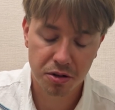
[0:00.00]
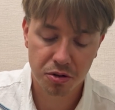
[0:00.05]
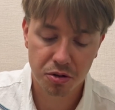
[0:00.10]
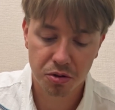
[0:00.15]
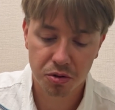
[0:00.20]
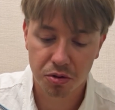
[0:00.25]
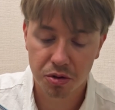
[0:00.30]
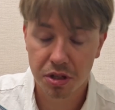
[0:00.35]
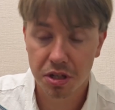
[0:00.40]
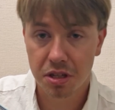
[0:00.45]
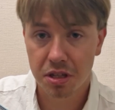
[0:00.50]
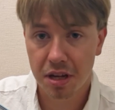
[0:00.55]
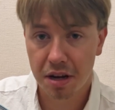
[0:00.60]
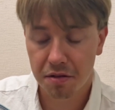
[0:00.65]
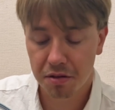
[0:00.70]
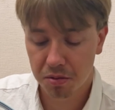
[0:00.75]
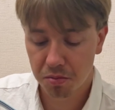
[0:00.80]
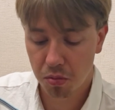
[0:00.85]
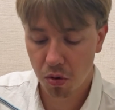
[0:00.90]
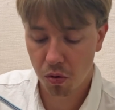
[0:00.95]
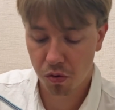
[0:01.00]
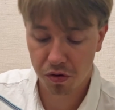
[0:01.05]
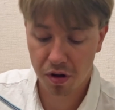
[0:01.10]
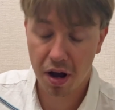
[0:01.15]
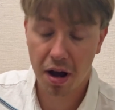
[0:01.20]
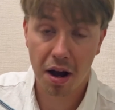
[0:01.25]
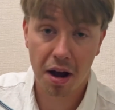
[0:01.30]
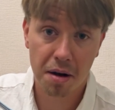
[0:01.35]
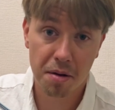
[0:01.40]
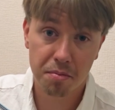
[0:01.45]
to d7. Both
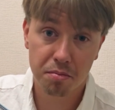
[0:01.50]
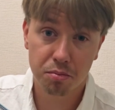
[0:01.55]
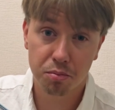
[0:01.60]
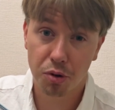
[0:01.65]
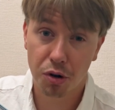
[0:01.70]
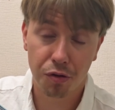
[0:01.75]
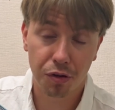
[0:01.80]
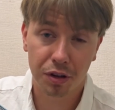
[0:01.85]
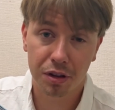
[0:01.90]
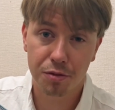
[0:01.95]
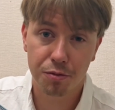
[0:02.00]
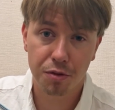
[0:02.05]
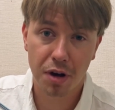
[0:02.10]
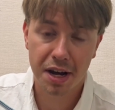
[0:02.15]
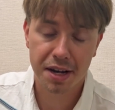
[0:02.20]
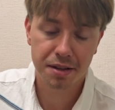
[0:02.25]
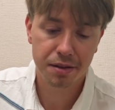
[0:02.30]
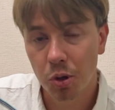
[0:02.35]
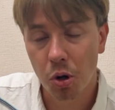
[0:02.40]
are perfectly fine.